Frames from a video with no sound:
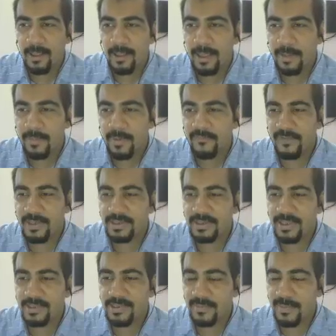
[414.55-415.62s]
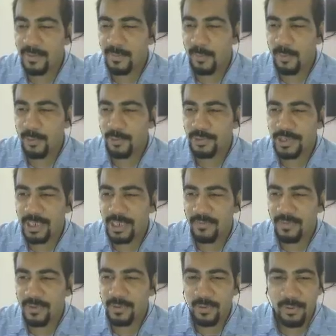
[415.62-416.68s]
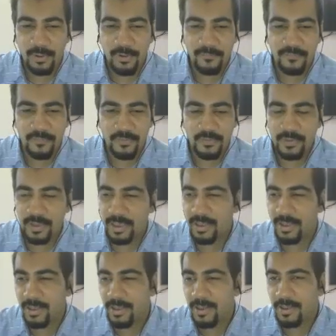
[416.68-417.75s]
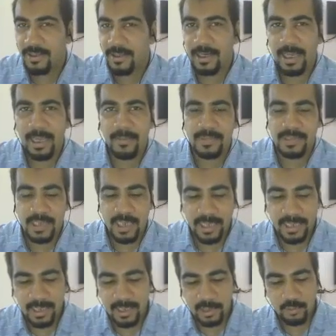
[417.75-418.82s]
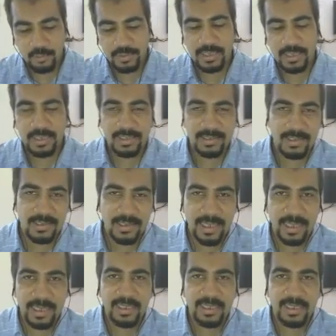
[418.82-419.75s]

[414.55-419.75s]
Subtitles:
And my friends, there is something more to share with all of you today, that I am starting a new series. Just like